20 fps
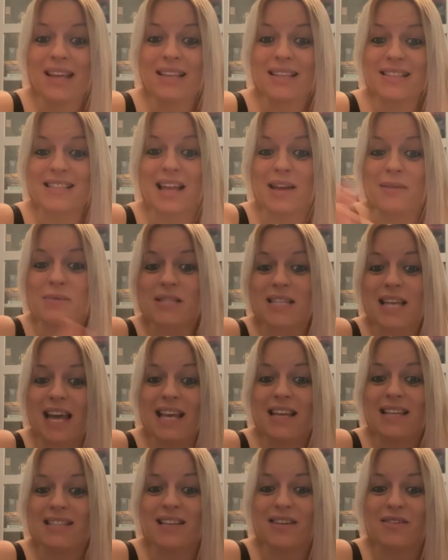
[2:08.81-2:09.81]
Stay up to
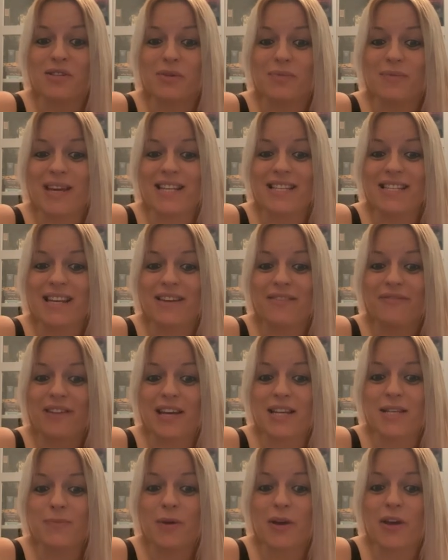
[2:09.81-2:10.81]
date, social media,
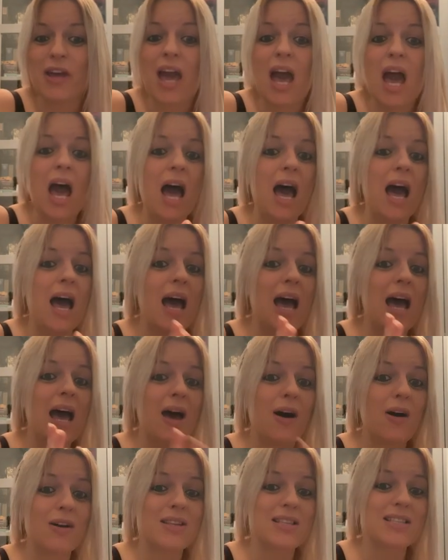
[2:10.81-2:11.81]
Facebook. uh
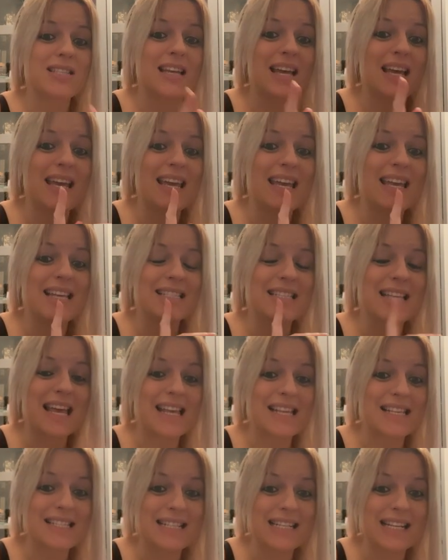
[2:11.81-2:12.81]
Hunter is
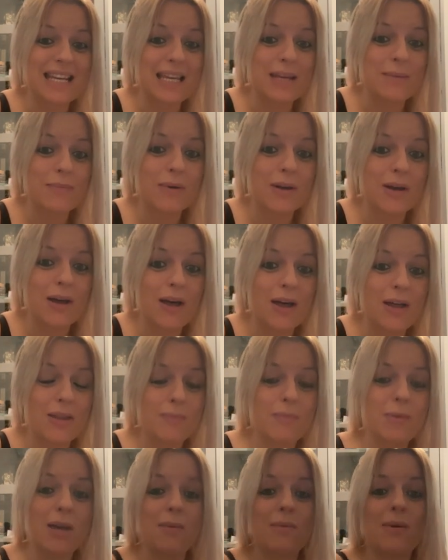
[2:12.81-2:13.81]
asleep at
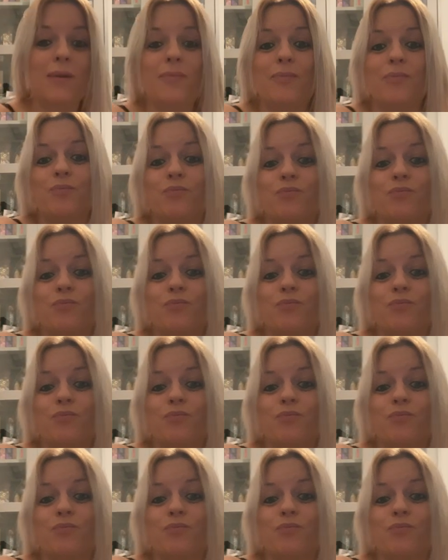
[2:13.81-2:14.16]
the moment.